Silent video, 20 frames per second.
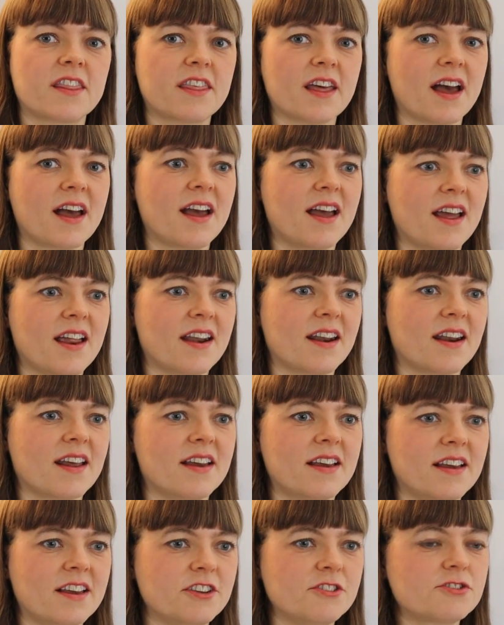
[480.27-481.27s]

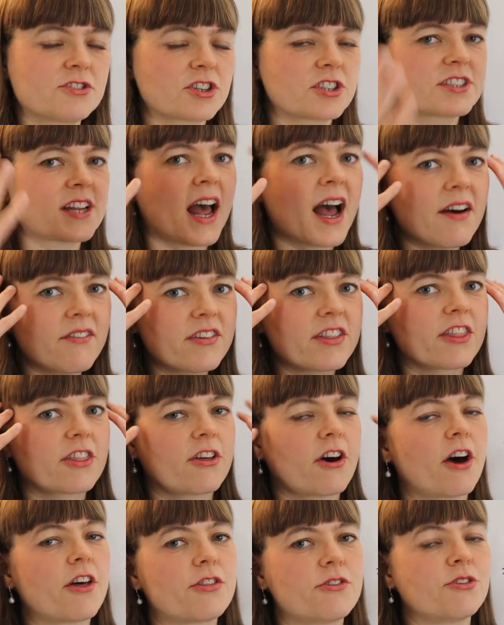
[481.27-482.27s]
then you just haven't
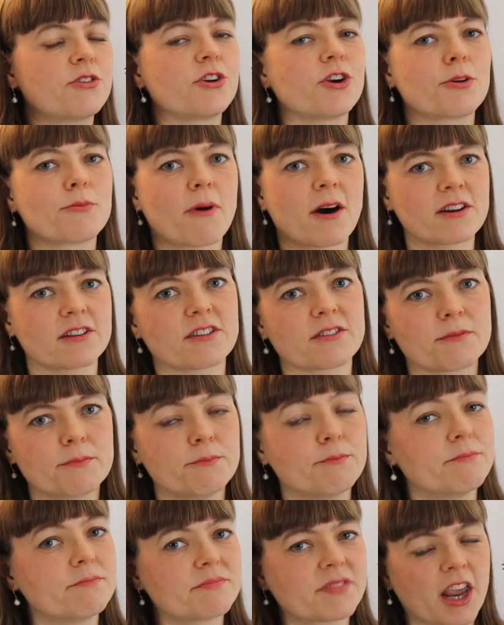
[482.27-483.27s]
thought through your
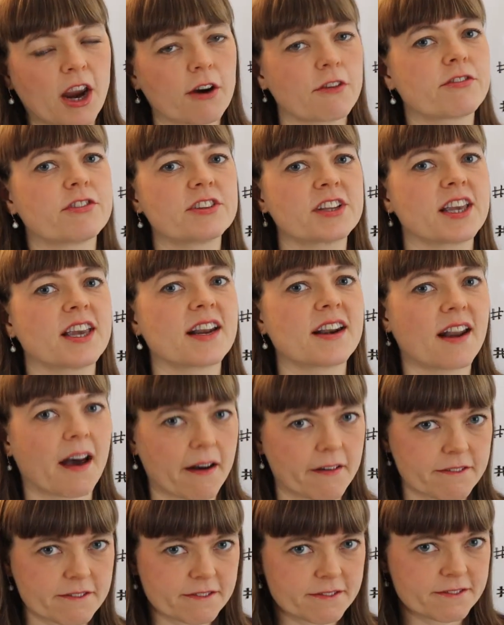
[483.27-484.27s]
model carefully
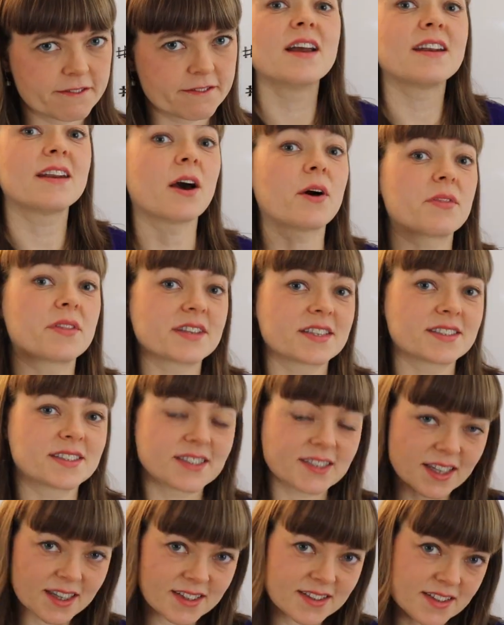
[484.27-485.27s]
enough. Now, the
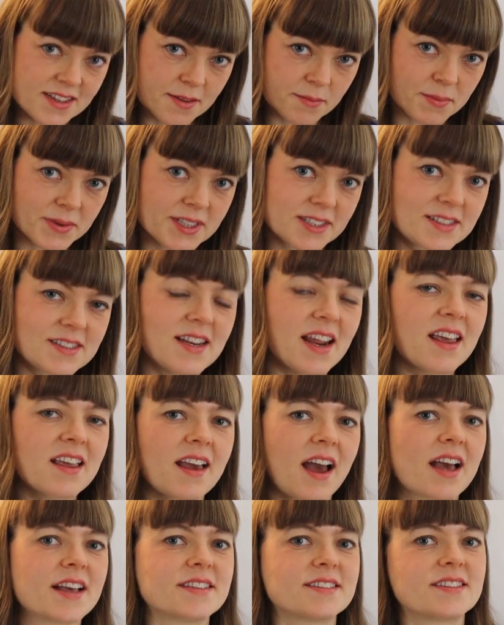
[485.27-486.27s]
sixth
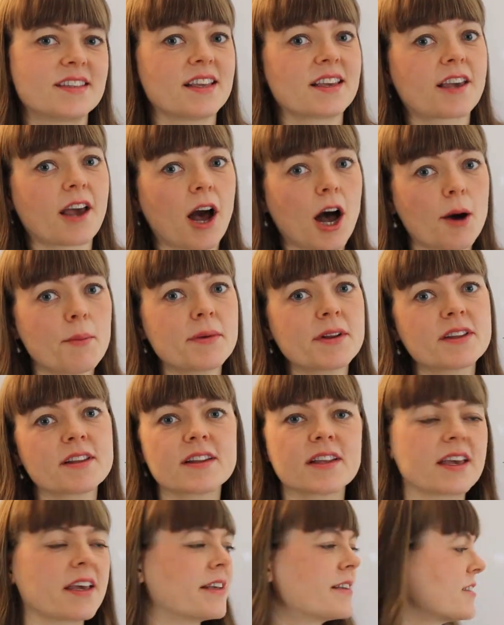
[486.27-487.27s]
mistake I see
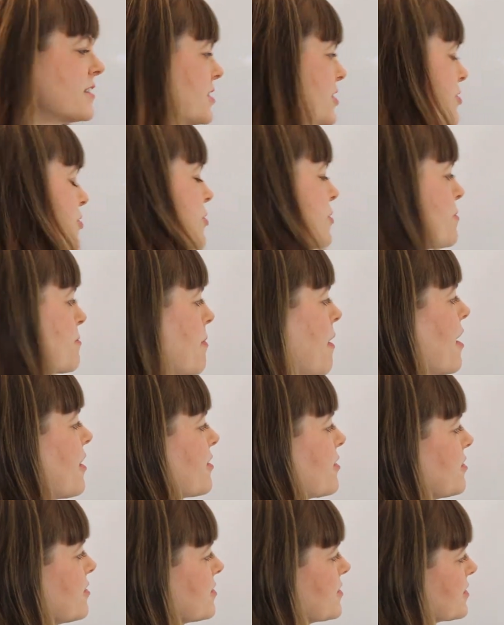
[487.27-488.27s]
commonly in student
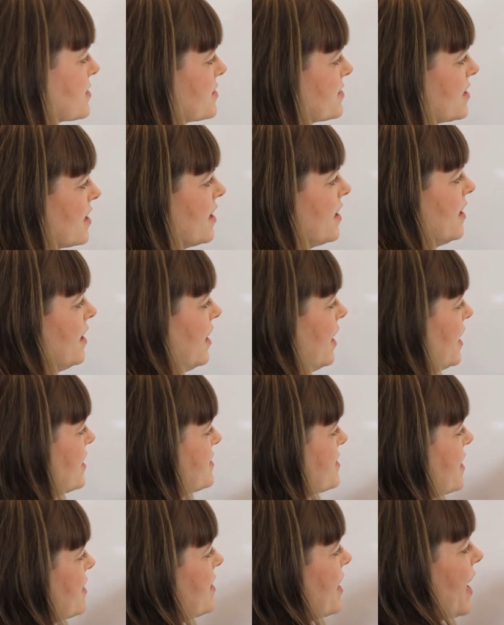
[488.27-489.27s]
models
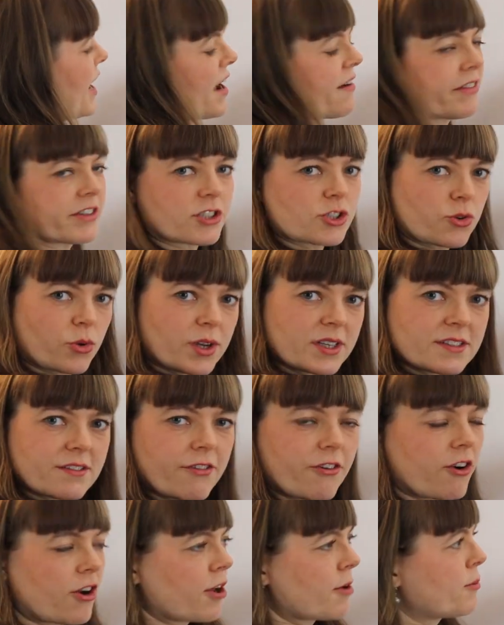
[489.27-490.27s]
is that they have a choice
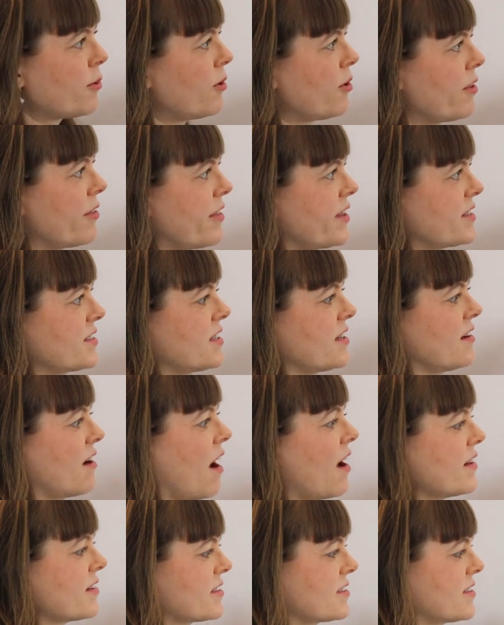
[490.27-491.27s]
variable that's
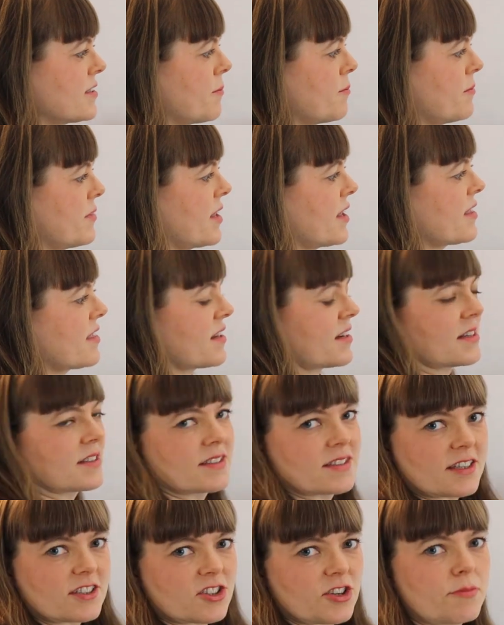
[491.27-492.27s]
not something the
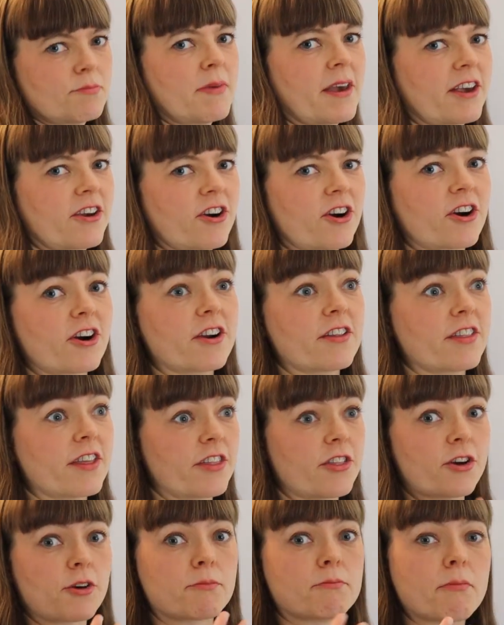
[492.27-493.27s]
decision maker
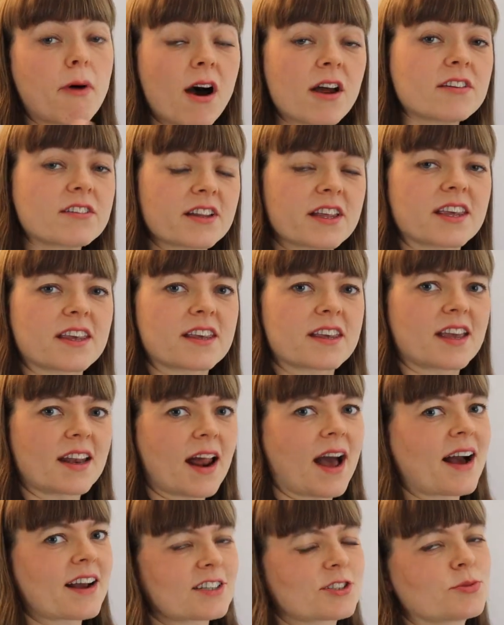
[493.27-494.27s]
that they're modeling
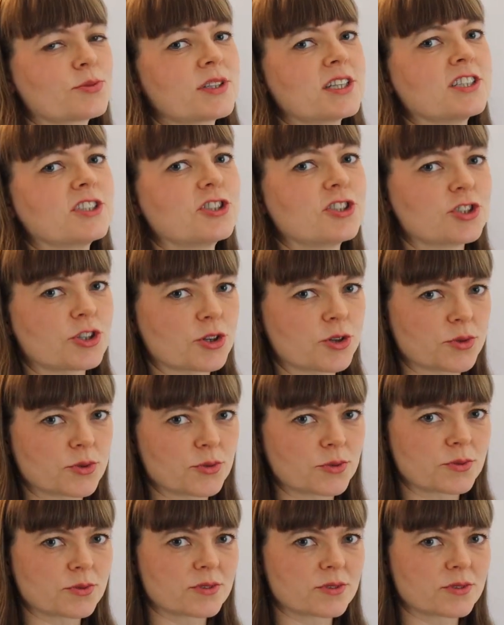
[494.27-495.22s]
can actually choose